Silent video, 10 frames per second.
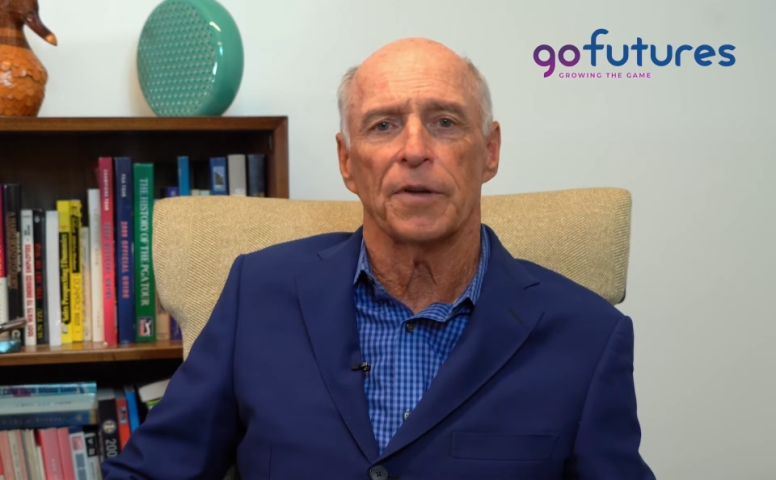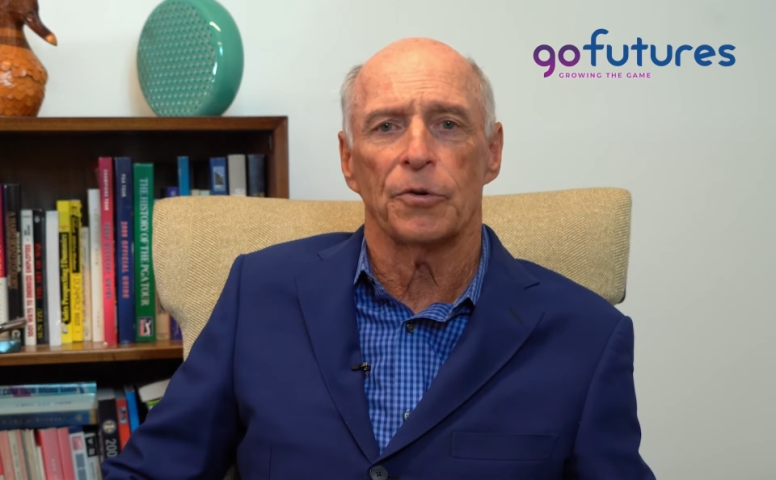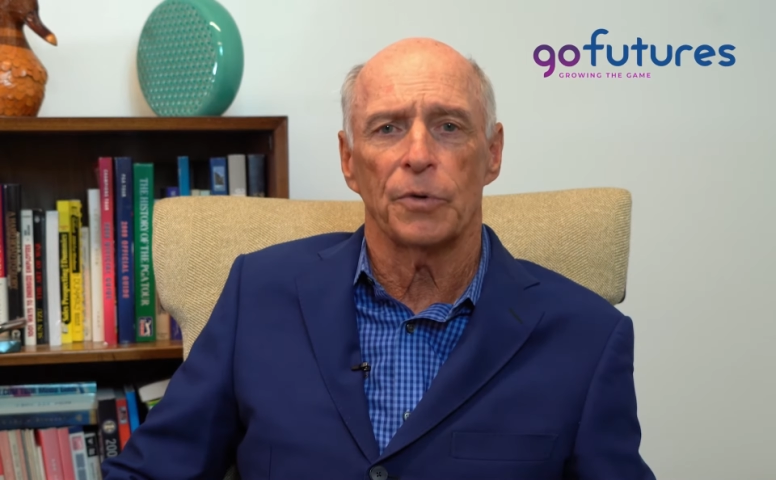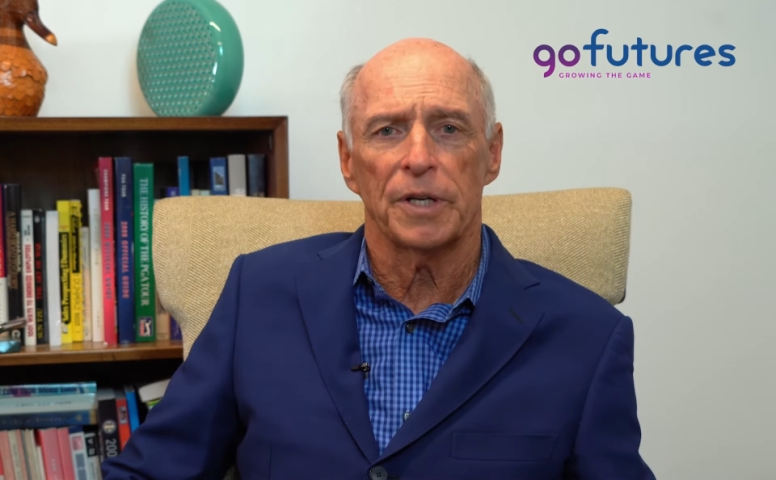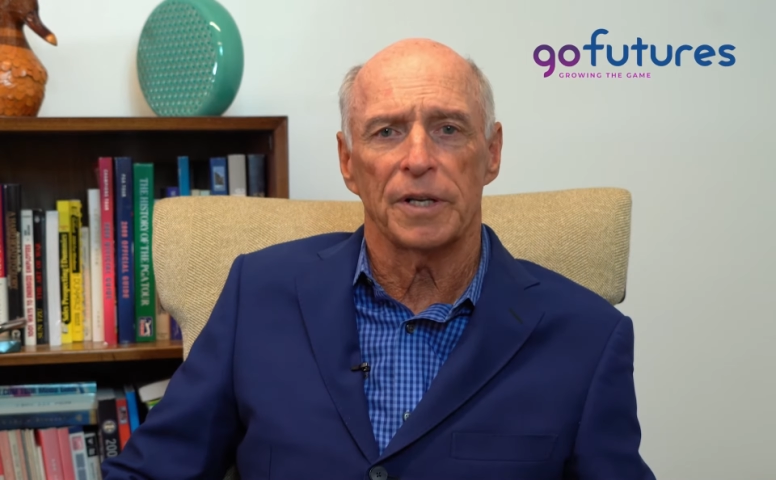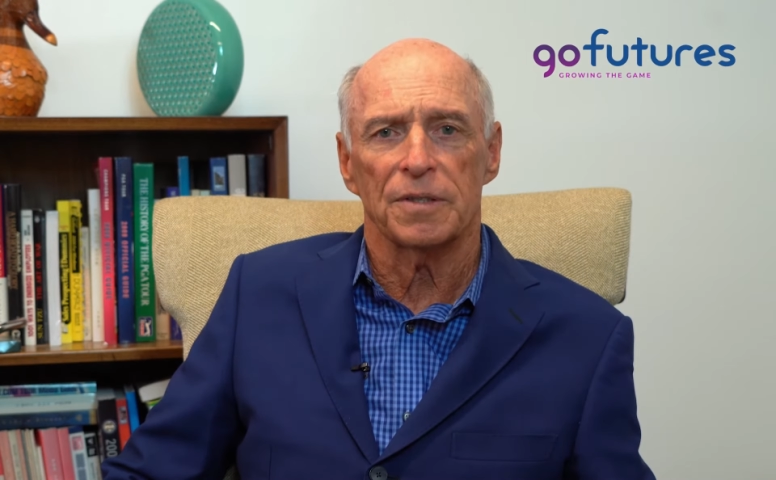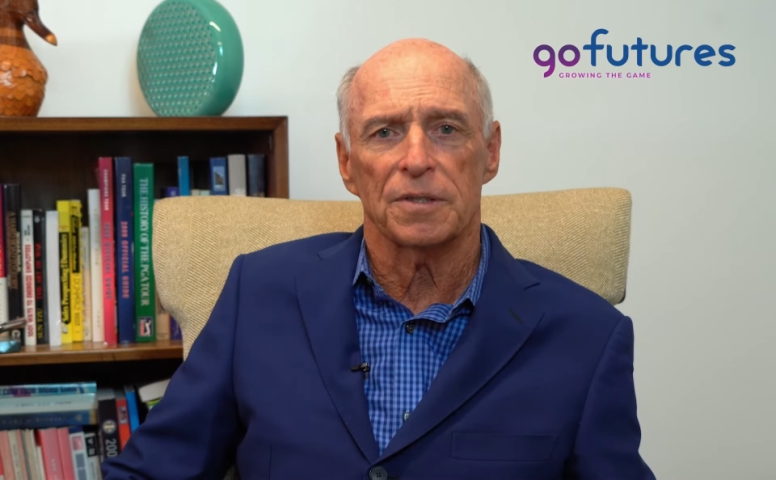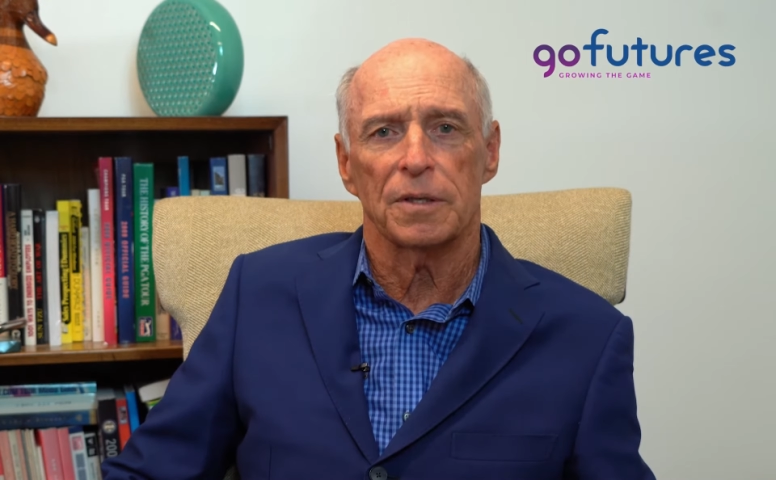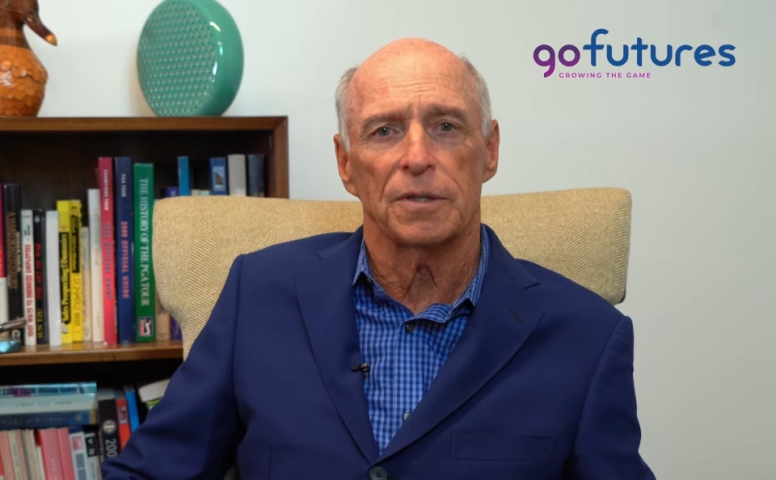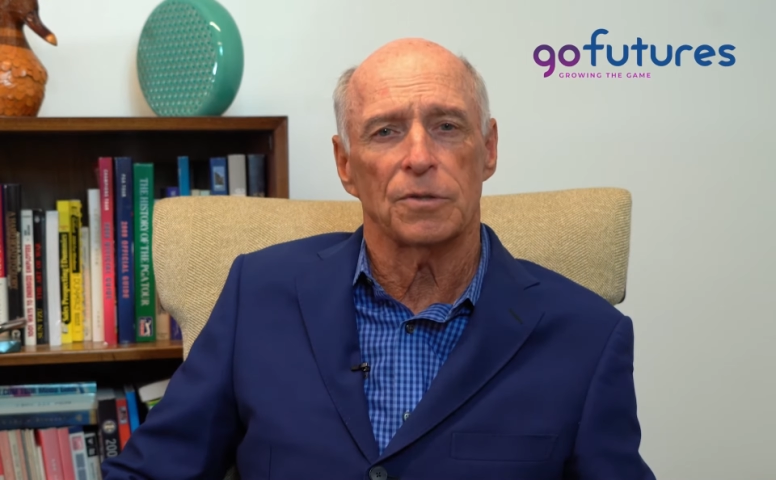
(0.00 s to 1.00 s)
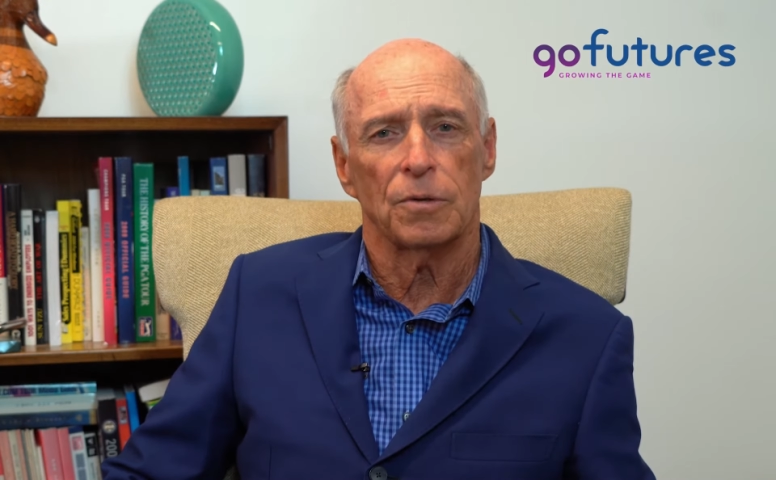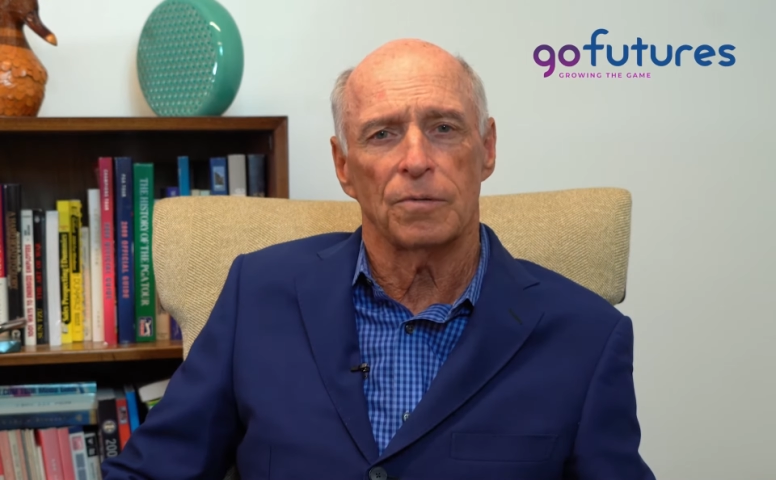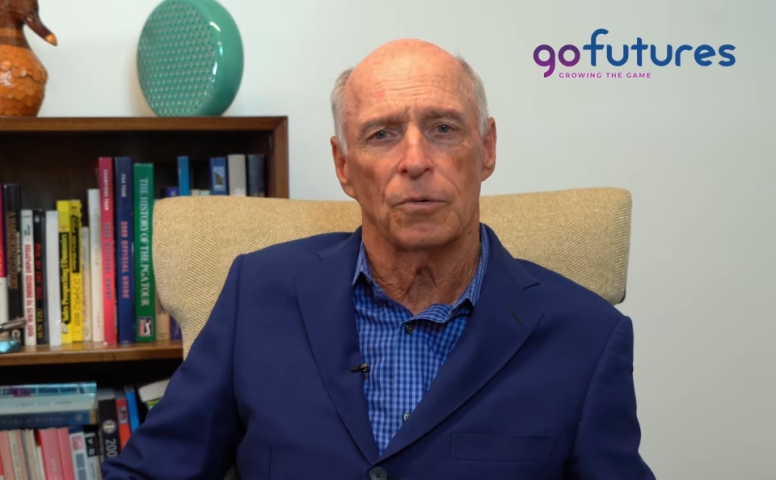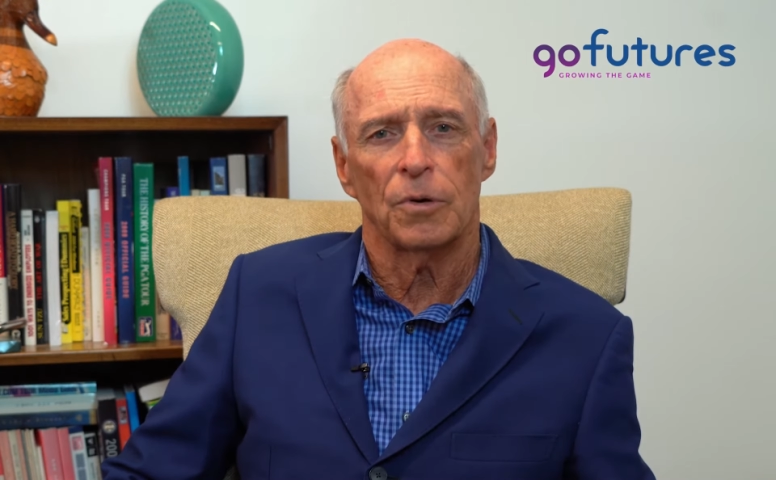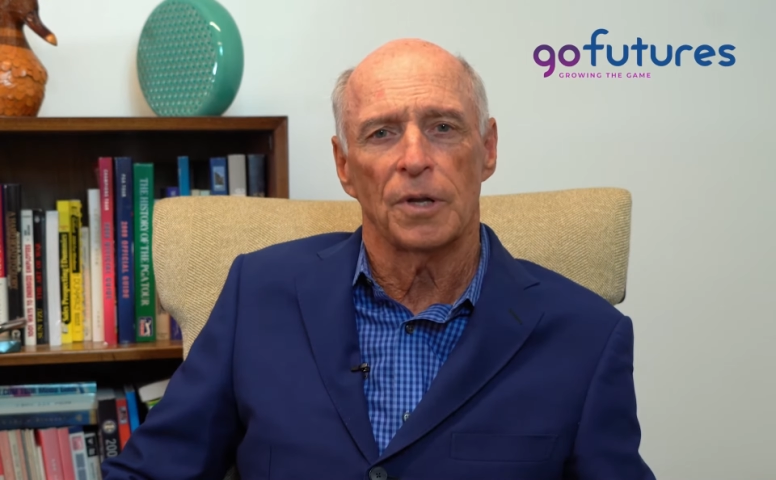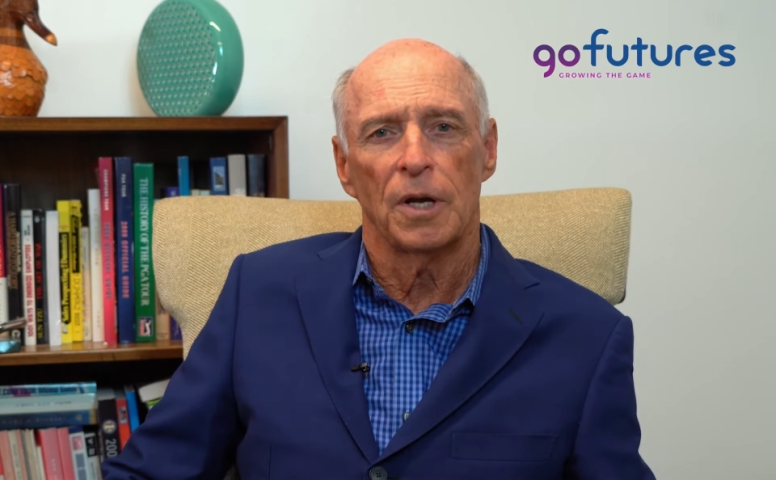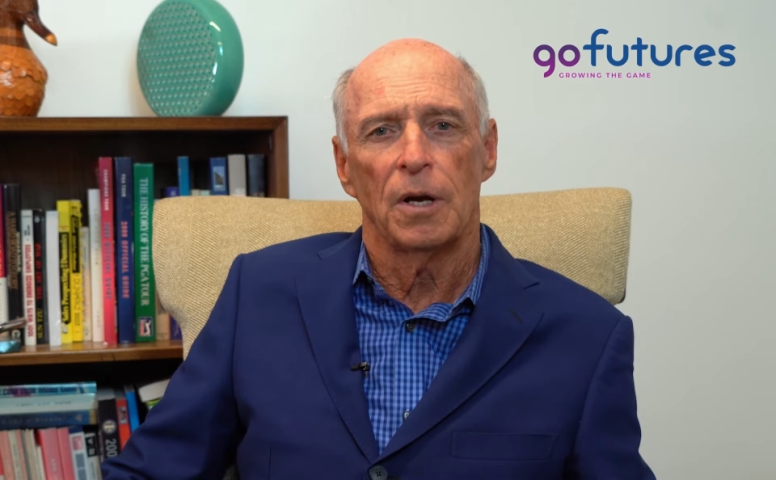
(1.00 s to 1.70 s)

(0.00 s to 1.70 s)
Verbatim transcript: the greens and so forth.